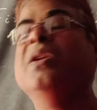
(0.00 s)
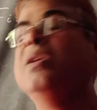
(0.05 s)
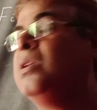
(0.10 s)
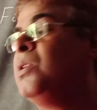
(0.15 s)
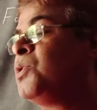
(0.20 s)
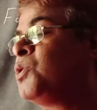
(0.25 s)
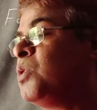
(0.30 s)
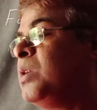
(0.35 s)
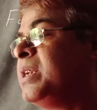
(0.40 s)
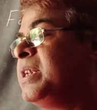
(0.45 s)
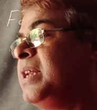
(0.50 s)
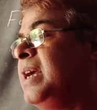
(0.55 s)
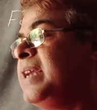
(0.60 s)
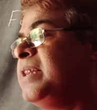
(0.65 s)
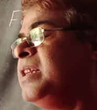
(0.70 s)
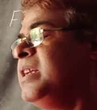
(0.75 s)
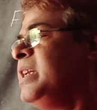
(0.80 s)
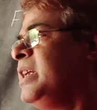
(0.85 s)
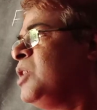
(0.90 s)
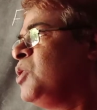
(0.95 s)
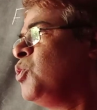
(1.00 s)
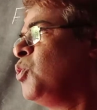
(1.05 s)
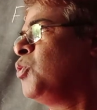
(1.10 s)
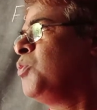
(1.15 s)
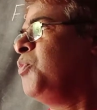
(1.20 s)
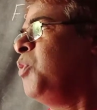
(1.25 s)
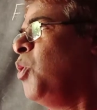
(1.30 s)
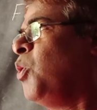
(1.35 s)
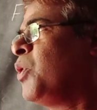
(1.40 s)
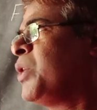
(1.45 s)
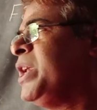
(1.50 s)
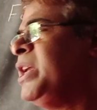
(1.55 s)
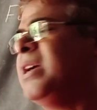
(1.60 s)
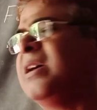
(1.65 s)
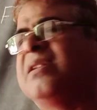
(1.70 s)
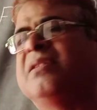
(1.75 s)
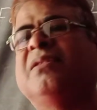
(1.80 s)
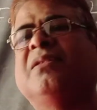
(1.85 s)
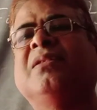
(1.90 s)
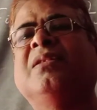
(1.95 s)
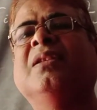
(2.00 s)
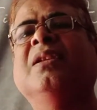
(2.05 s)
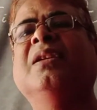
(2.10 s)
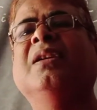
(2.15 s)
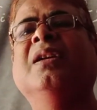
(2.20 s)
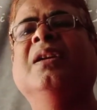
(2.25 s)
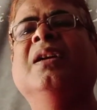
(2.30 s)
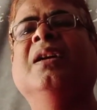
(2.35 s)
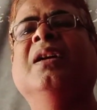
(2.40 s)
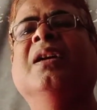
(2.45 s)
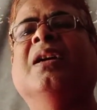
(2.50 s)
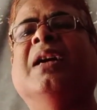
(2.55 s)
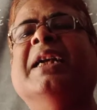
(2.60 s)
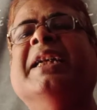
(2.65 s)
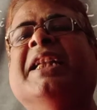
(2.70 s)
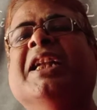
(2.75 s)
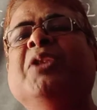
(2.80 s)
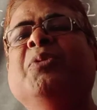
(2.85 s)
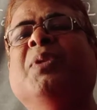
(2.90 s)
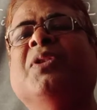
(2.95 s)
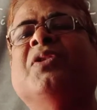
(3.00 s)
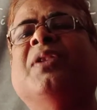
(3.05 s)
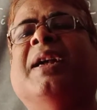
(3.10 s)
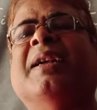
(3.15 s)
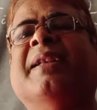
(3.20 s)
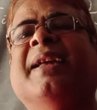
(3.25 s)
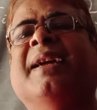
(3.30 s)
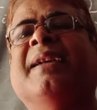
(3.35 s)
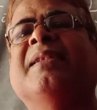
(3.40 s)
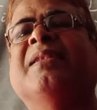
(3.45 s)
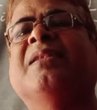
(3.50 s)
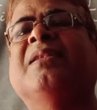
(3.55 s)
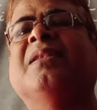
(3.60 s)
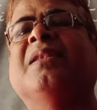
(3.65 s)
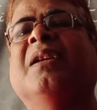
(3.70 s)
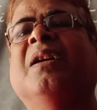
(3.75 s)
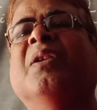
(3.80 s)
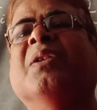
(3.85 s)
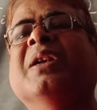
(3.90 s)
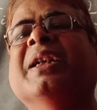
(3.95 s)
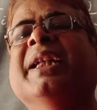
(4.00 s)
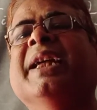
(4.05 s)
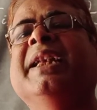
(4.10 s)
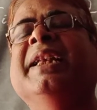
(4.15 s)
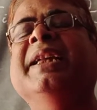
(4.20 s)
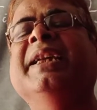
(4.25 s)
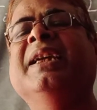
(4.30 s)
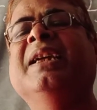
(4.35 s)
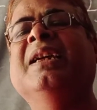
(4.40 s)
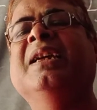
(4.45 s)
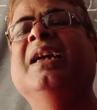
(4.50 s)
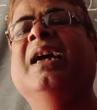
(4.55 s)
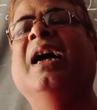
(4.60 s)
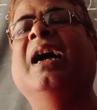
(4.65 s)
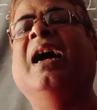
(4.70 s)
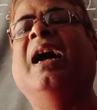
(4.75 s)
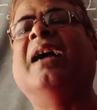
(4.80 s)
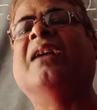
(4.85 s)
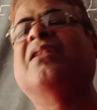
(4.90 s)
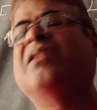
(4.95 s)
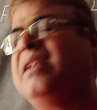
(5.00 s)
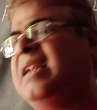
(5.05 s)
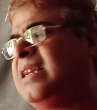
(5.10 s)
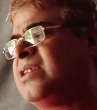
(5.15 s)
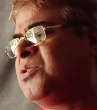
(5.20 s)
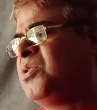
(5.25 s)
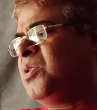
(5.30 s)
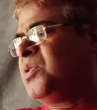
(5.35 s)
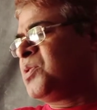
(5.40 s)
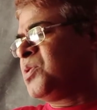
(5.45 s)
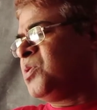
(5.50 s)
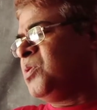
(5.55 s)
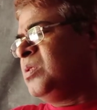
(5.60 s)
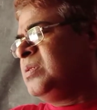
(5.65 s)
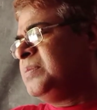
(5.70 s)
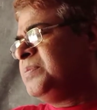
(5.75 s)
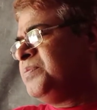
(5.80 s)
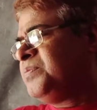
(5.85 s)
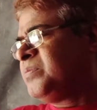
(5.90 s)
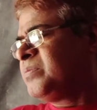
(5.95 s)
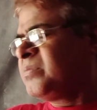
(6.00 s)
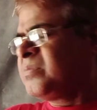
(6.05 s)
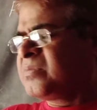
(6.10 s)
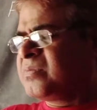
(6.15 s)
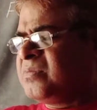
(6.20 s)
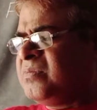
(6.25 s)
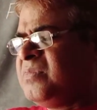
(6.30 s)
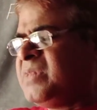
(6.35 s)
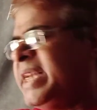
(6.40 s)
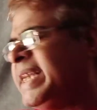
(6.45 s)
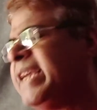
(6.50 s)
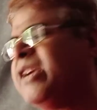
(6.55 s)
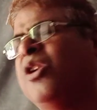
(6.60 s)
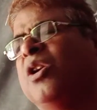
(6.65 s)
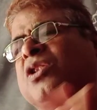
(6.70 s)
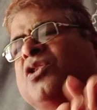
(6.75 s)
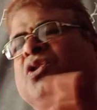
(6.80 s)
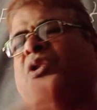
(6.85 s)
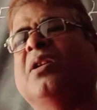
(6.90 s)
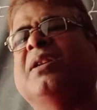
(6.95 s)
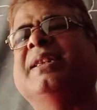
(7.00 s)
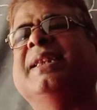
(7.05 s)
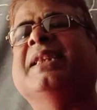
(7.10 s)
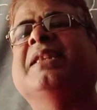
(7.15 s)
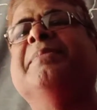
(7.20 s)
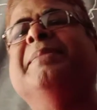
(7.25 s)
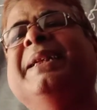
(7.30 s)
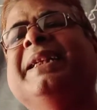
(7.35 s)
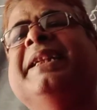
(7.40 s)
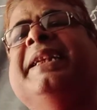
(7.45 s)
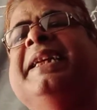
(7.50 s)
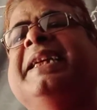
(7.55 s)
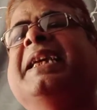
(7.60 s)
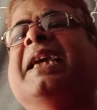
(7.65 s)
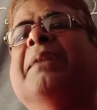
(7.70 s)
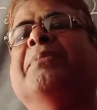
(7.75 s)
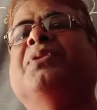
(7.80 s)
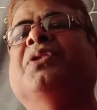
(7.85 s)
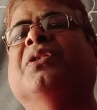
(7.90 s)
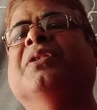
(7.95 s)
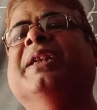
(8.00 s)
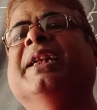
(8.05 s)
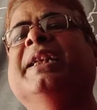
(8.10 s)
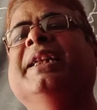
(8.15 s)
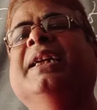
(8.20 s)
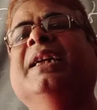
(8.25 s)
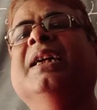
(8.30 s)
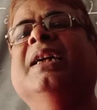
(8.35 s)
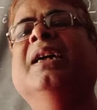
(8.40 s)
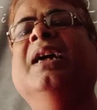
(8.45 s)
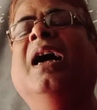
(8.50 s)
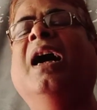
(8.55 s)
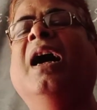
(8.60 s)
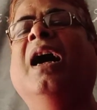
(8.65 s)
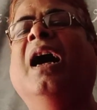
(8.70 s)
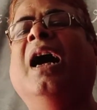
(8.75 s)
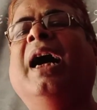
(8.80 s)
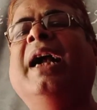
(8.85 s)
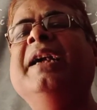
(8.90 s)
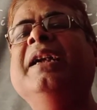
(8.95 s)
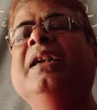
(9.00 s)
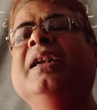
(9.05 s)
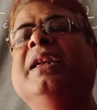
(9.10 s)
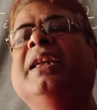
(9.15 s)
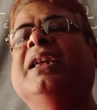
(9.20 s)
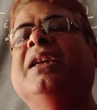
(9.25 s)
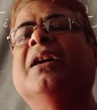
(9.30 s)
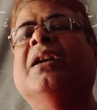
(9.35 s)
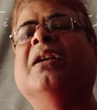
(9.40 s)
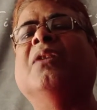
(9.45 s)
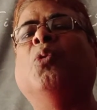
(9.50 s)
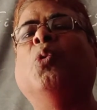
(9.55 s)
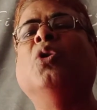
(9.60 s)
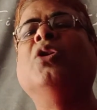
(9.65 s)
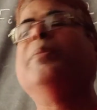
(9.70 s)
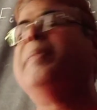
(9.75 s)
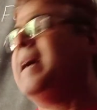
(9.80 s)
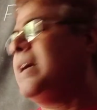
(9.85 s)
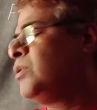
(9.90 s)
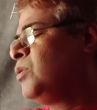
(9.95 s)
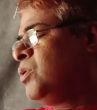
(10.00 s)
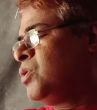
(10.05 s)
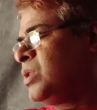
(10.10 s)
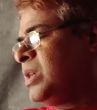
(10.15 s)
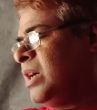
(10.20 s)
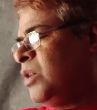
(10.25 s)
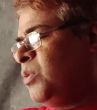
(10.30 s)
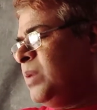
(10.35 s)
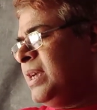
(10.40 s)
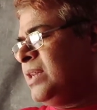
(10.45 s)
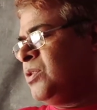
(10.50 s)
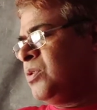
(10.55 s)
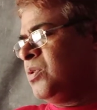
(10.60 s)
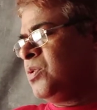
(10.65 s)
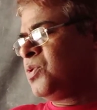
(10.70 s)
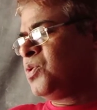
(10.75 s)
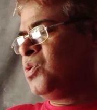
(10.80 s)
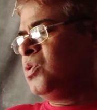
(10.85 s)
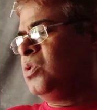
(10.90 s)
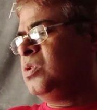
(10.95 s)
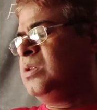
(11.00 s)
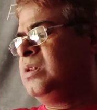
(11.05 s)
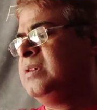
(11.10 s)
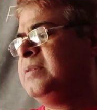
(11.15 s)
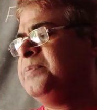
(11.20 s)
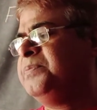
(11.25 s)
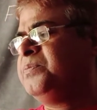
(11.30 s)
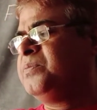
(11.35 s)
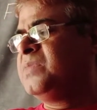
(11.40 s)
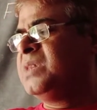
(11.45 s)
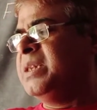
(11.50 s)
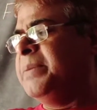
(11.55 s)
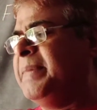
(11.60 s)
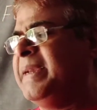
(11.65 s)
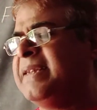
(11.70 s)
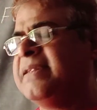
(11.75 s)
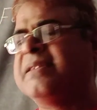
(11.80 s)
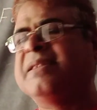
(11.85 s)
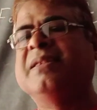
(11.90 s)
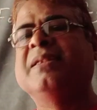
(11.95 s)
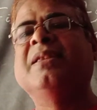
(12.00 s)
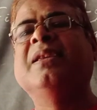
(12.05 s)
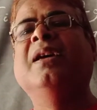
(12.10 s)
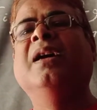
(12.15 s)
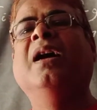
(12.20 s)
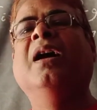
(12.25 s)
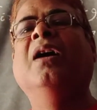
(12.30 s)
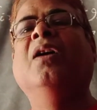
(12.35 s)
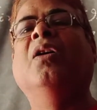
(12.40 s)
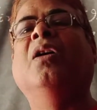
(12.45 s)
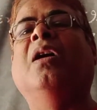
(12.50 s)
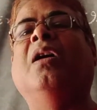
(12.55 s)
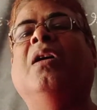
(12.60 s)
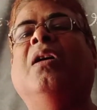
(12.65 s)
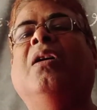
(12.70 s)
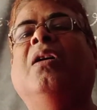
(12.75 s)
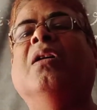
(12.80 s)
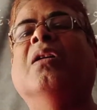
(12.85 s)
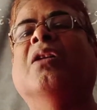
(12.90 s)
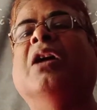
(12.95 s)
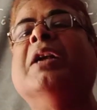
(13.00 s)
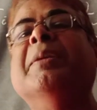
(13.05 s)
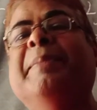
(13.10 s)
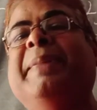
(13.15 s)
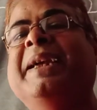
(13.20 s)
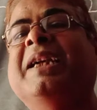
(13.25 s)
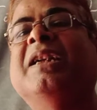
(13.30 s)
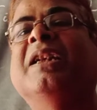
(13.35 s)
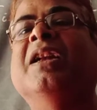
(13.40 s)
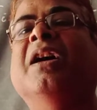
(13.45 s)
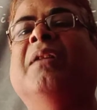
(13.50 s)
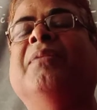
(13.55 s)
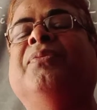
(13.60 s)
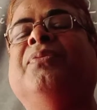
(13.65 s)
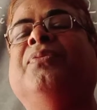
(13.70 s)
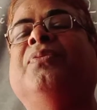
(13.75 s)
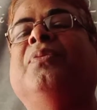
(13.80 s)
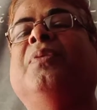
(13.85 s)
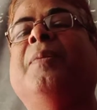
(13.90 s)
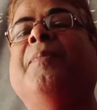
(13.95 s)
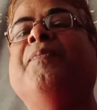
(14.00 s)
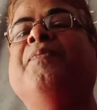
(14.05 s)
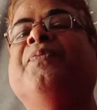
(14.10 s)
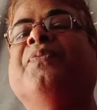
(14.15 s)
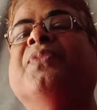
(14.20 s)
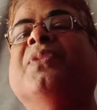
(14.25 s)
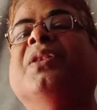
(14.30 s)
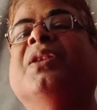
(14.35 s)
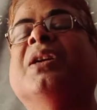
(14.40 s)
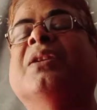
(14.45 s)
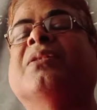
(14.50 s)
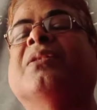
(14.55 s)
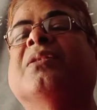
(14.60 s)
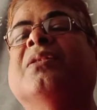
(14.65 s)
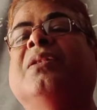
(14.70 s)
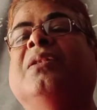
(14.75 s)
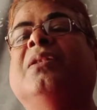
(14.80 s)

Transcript: So I think he took 4 years, continuous attacks on Delhi. At last also he got success, meaning he recaptured Delhi. And here old Bahadur Shah was also means convicted of just